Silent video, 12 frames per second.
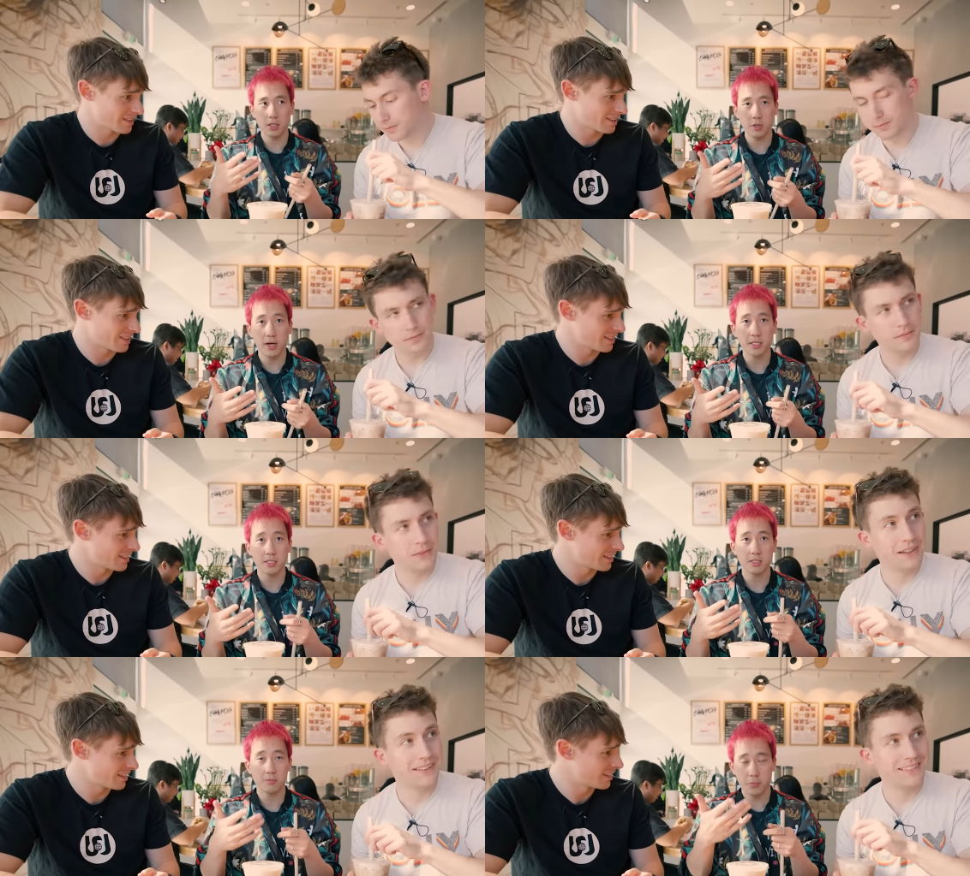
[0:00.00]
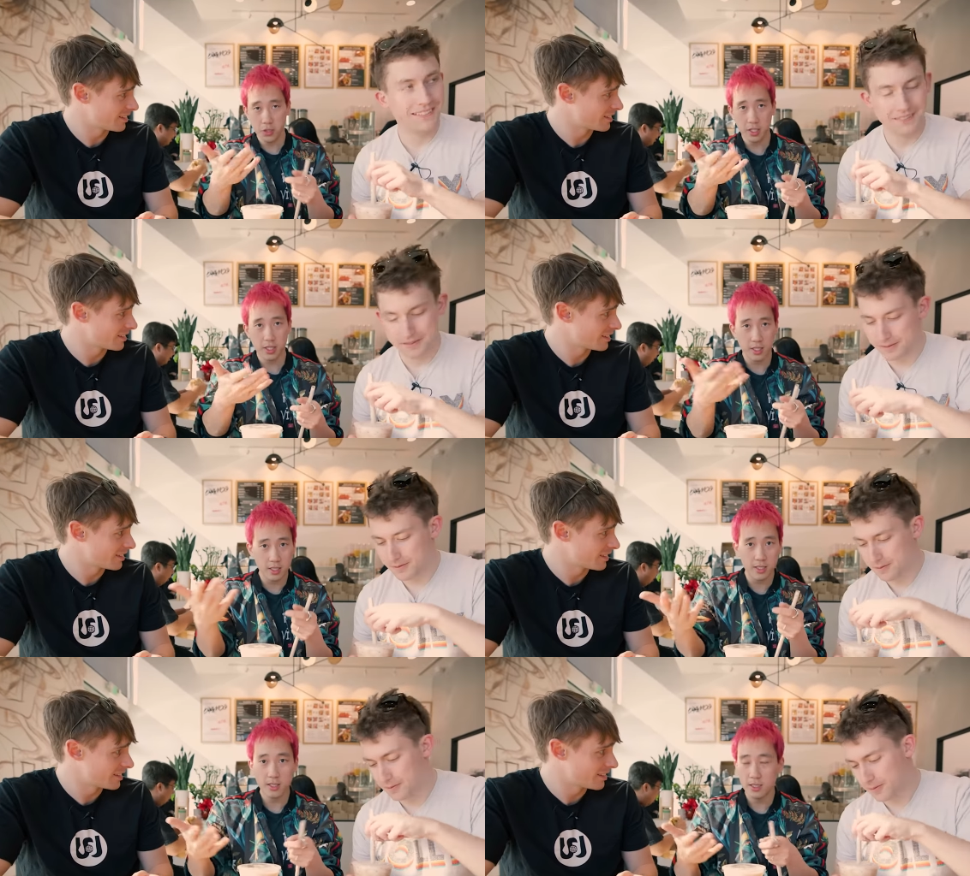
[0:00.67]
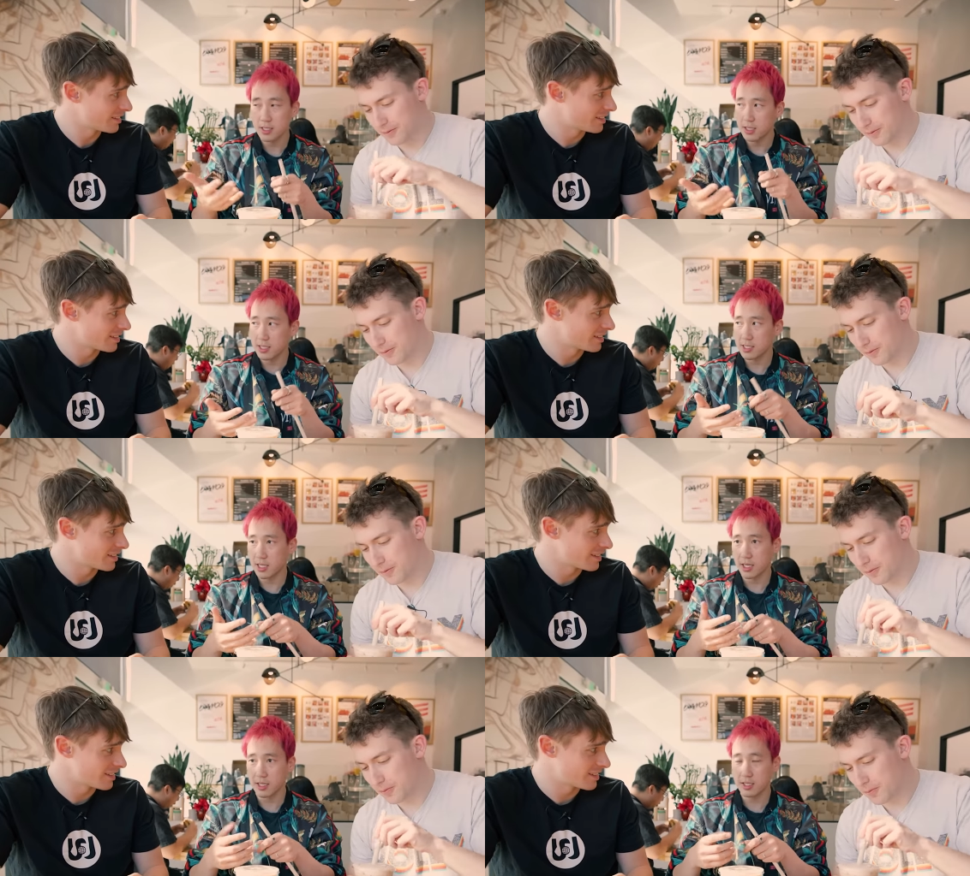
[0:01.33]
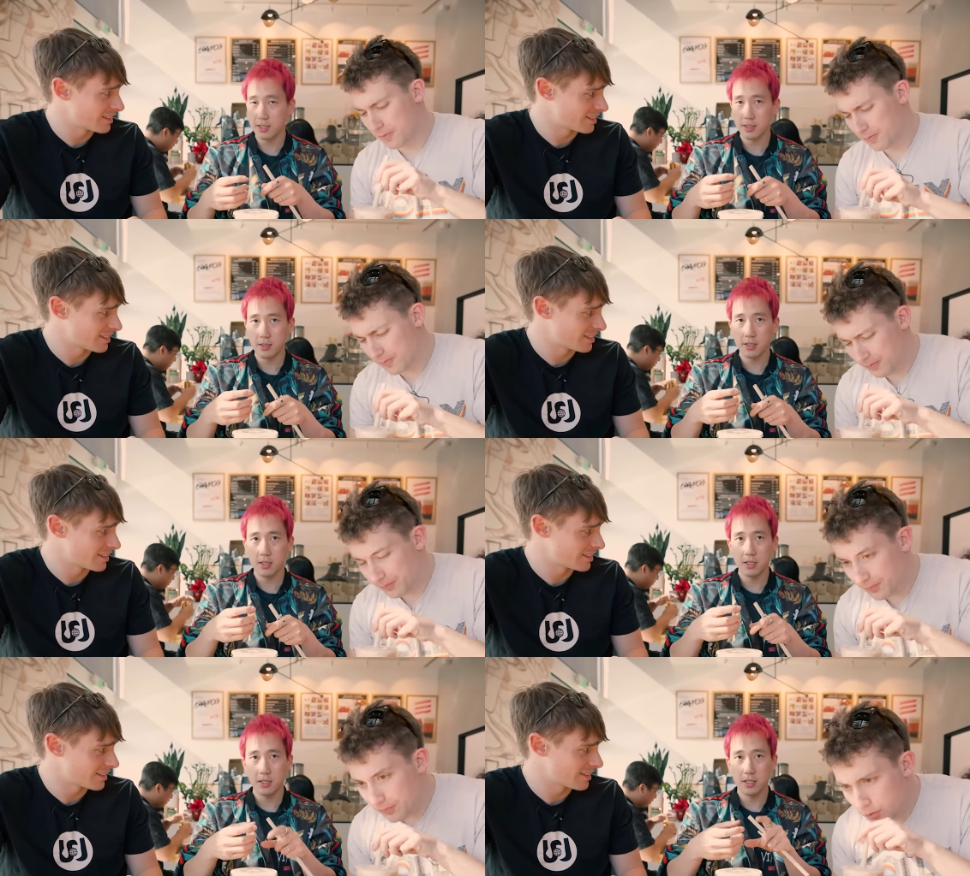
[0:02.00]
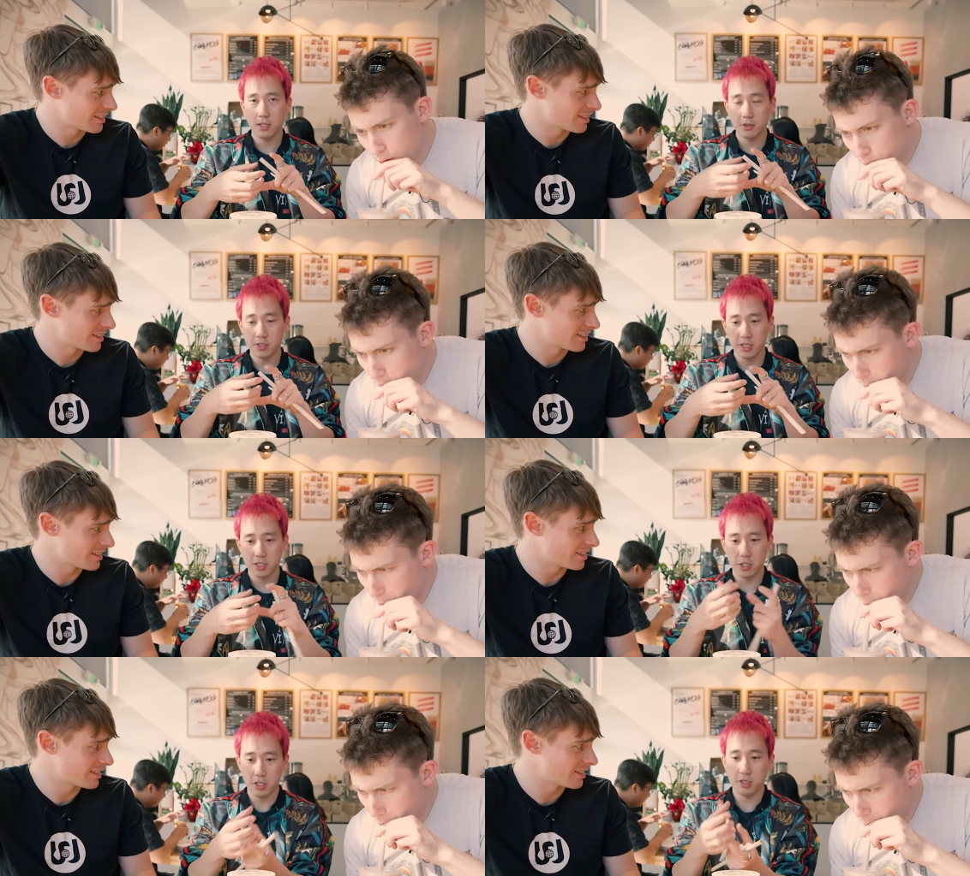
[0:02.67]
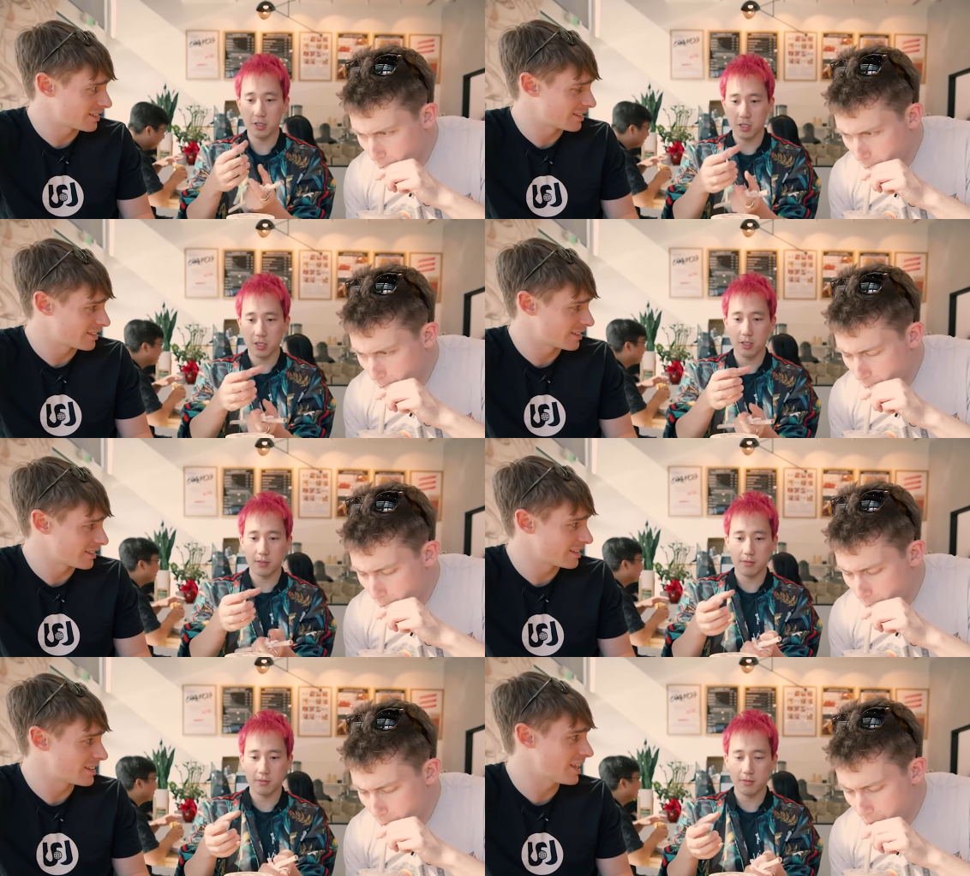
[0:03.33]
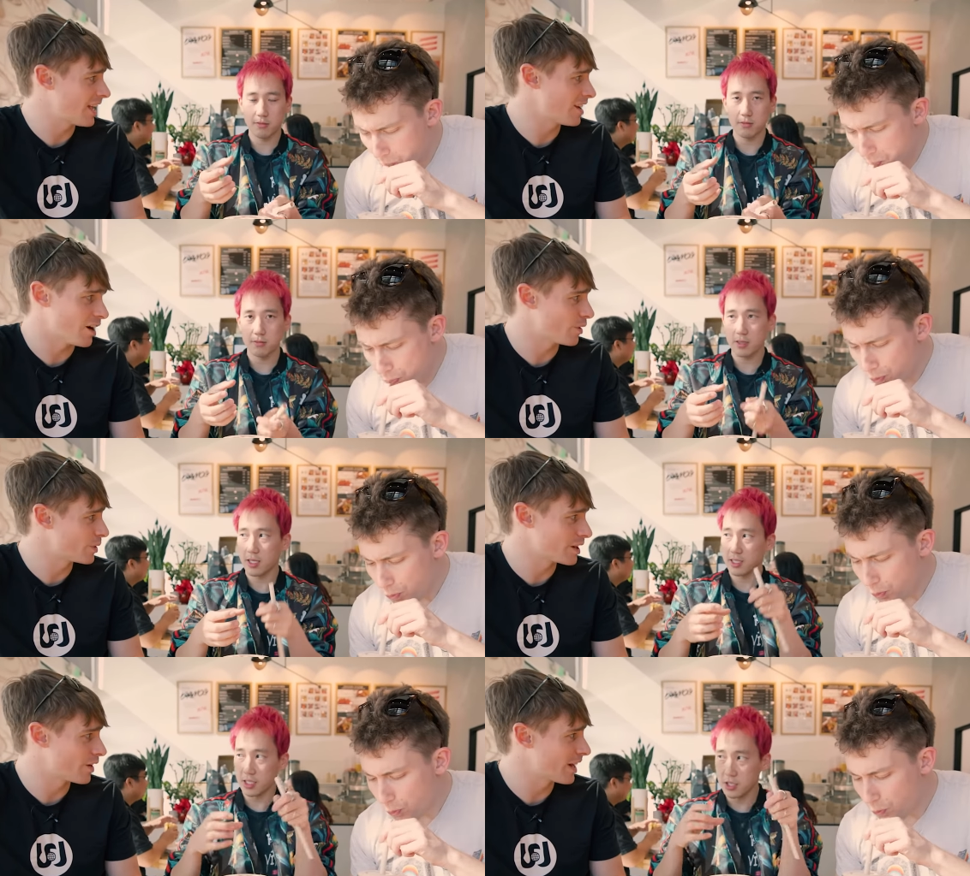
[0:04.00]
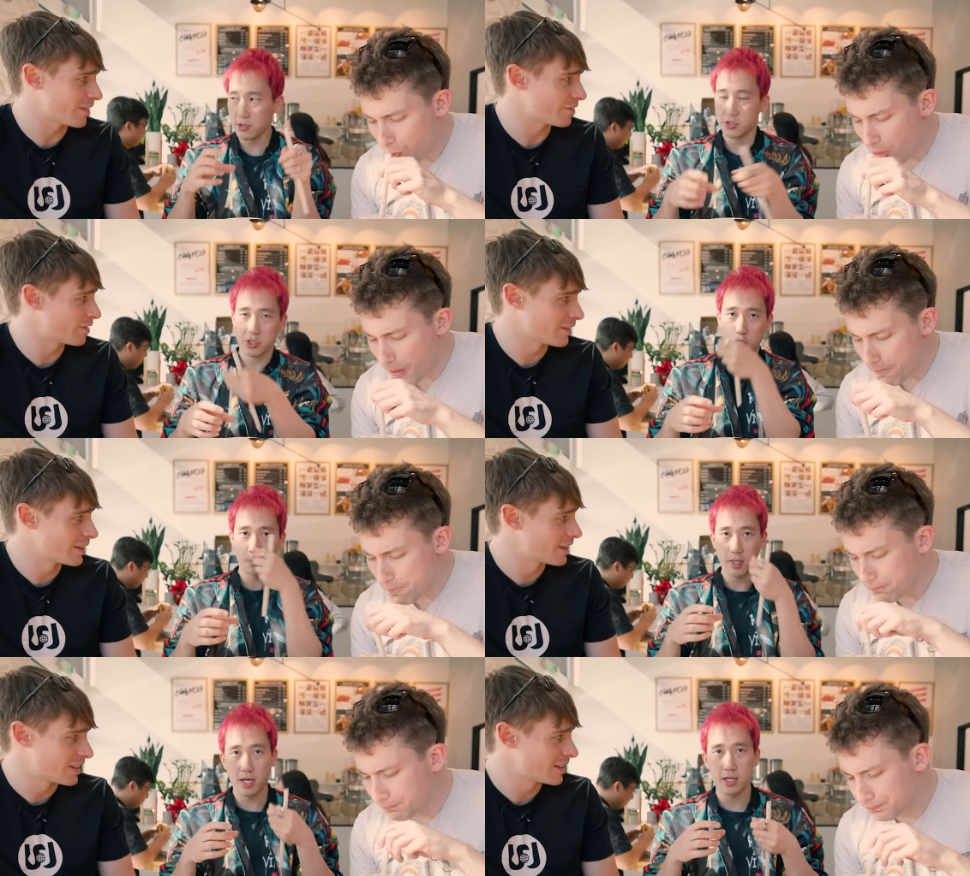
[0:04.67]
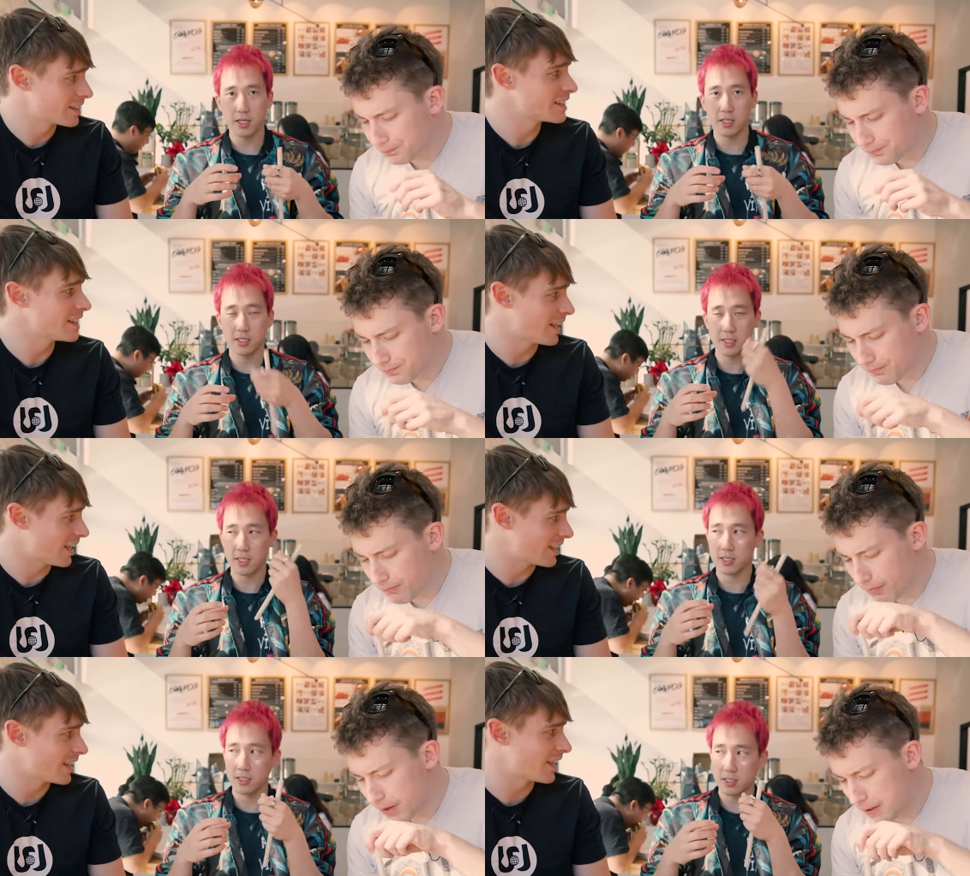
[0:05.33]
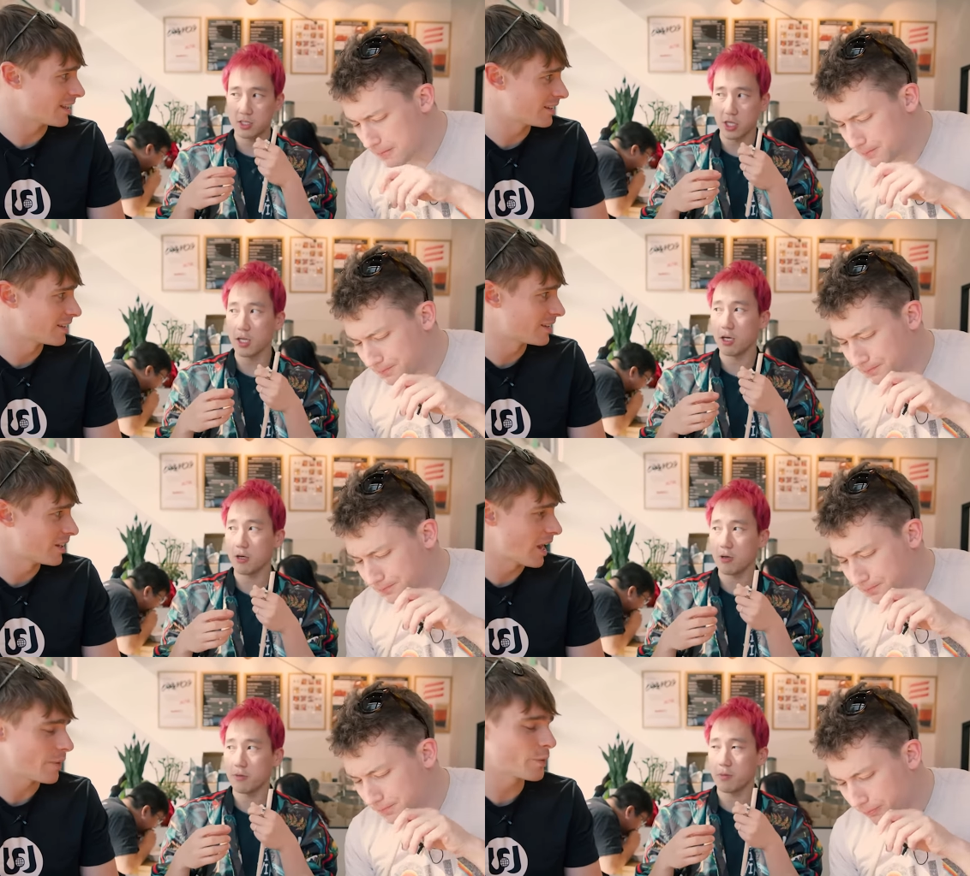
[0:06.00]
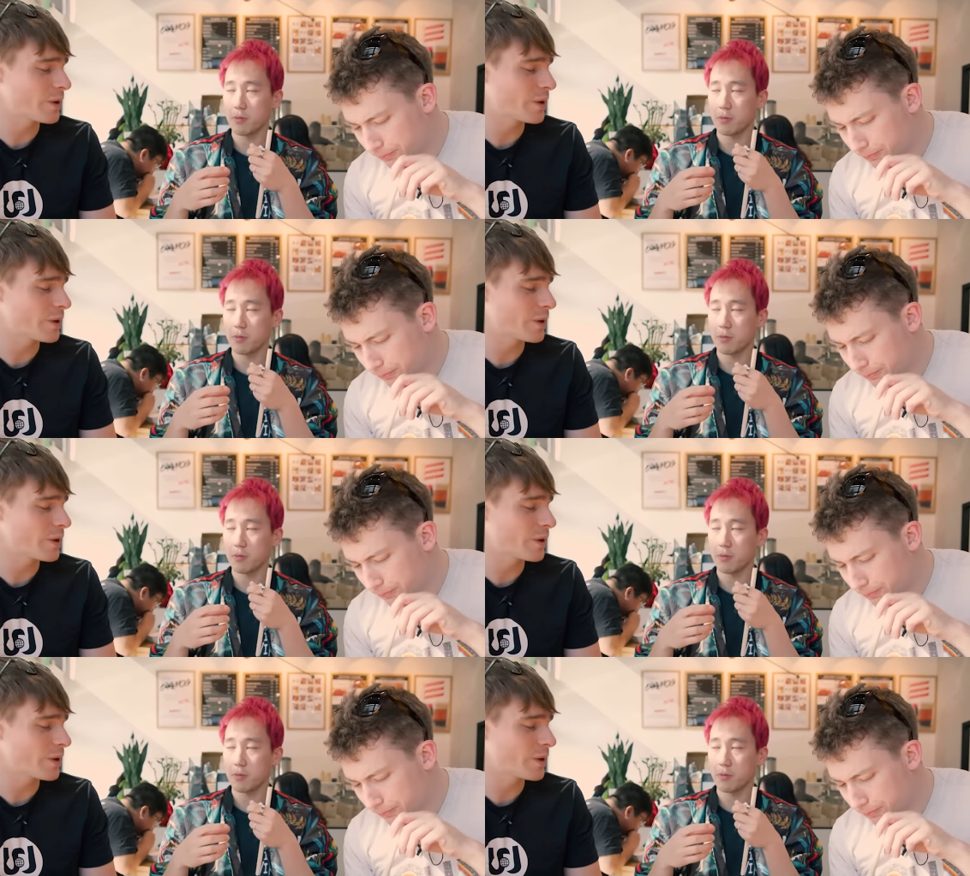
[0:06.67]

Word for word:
Speaker 1: the US, pudding is like those like circular yeah, no, things that you scoop out and yeah, it's like jello.